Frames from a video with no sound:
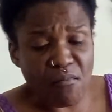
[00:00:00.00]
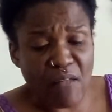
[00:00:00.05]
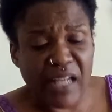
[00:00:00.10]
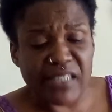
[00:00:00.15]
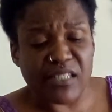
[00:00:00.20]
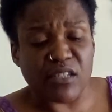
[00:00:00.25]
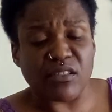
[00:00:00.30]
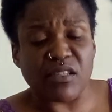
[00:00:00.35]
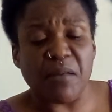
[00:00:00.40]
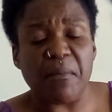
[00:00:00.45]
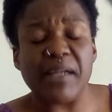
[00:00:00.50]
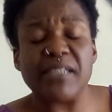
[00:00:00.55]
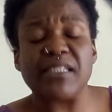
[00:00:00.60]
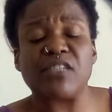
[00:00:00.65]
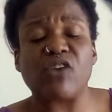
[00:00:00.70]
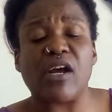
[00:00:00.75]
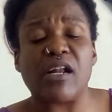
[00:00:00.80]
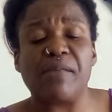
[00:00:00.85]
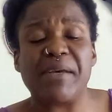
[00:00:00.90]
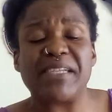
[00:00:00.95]
so somebody's
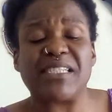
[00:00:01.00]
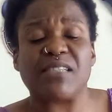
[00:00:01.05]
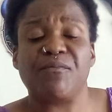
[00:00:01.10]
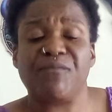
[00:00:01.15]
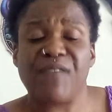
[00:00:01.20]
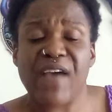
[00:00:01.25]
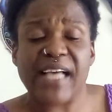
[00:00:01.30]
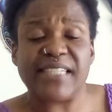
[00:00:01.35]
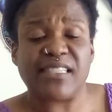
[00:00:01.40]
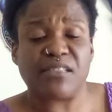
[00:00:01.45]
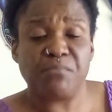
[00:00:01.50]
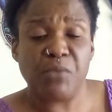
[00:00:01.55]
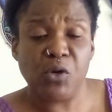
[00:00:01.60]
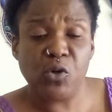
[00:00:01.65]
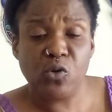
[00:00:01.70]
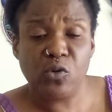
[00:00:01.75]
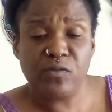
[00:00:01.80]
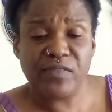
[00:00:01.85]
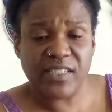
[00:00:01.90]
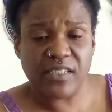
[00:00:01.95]
trying to make some fast
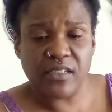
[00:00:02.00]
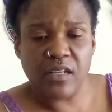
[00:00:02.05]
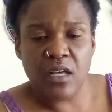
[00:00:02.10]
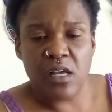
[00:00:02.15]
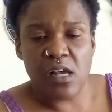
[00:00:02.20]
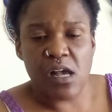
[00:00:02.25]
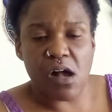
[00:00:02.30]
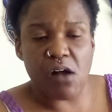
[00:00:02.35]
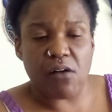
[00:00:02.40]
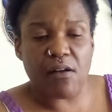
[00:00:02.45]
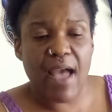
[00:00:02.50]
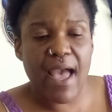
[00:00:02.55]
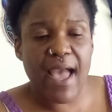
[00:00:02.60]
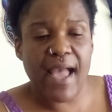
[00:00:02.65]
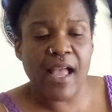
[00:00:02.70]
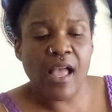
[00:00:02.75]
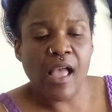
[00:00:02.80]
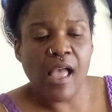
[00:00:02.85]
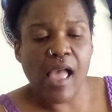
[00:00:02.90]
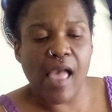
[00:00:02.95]
moves,
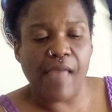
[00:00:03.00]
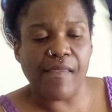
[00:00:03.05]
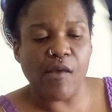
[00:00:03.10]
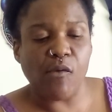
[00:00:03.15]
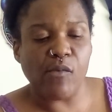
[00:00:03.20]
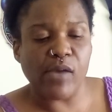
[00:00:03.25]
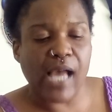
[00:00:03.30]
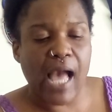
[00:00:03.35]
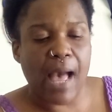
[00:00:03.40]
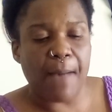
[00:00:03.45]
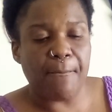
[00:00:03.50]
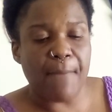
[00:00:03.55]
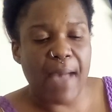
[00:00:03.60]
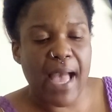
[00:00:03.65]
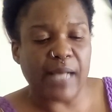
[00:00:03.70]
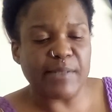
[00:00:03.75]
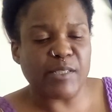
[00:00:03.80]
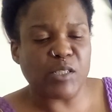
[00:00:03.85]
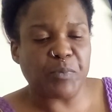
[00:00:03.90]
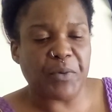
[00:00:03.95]
okay? And then we got
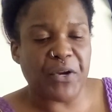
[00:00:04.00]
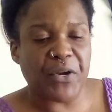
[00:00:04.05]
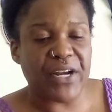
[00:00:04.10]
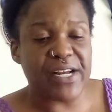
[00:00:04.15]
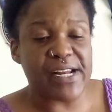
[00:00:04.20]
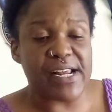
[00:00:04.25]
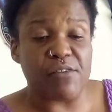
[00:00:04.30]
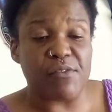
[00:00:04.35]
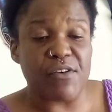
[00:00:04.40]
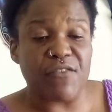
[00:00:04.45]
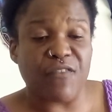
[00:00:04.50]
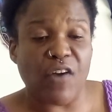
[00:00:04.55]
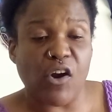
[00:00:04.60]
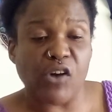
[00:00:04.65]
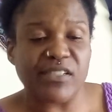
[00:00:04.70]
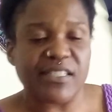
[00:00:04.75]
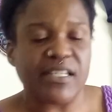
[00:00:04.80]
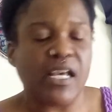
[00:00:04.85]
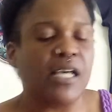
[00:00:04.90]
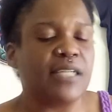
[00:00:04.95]
mouse spirit in
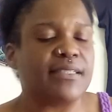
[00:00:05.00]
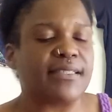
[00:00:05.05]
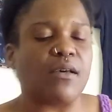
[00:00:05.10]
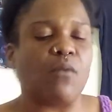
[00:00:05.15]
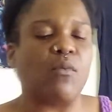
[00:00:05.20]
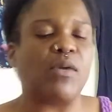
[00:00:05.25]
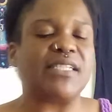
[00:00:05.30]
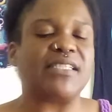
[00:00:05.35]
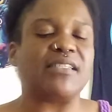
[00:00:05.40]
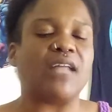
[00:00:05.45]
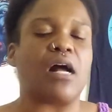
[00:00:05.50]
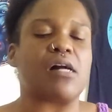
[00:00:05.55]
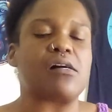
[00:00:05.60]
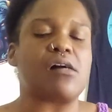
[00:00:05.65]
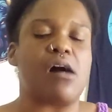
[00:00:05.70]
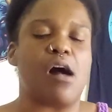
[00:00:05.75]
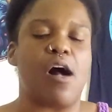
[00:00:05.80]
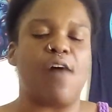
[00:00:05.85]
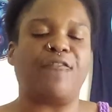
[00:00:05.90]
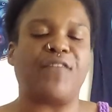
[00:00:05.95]
reverse. Someone is not
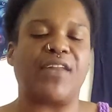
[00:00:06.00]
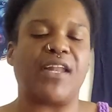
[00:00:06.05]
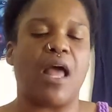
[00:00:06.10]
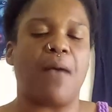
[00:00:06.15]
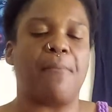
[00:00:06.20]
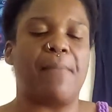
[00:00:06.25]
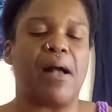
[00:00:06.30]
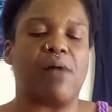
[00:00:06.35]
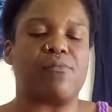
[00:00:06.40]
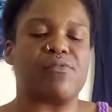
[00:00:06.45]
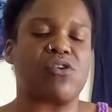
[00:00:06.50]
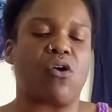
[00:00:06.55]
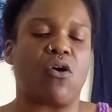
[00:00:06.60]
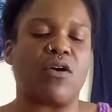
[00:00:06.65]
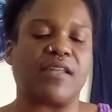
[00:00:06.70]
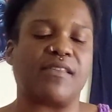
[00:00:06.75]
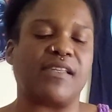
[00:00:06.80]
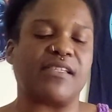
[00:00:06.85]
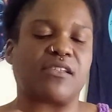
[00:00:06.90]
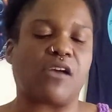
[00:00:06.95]
confident about
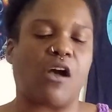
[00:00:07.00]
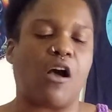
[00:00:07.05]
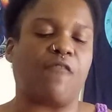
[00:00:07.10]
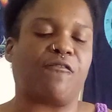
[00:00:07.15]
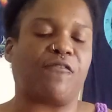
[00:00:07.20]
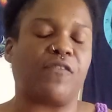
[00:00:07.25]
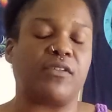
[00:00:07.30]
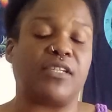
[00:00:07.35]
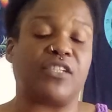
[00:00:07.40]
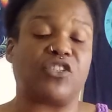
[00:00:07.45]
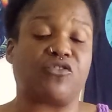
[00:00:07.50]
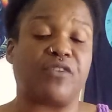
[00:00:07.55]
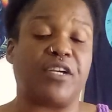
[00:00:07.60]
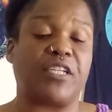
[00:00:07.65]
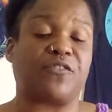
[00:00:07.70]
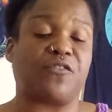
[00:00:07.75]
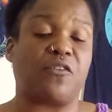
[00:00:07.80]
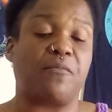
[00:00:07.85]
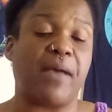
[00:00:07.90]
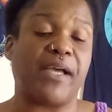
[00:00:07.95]
regarding this
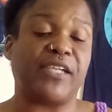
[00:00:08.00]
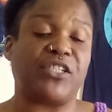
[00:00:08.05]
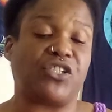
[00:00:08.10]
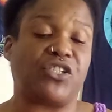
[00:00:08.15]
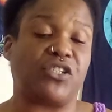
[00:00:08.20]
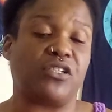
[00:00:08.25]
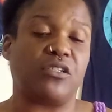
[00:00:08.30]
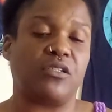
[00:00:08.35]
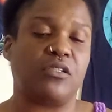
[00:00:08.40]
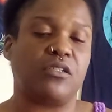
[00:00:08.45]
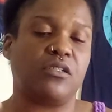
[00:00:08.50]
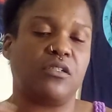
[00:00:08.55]
transformation.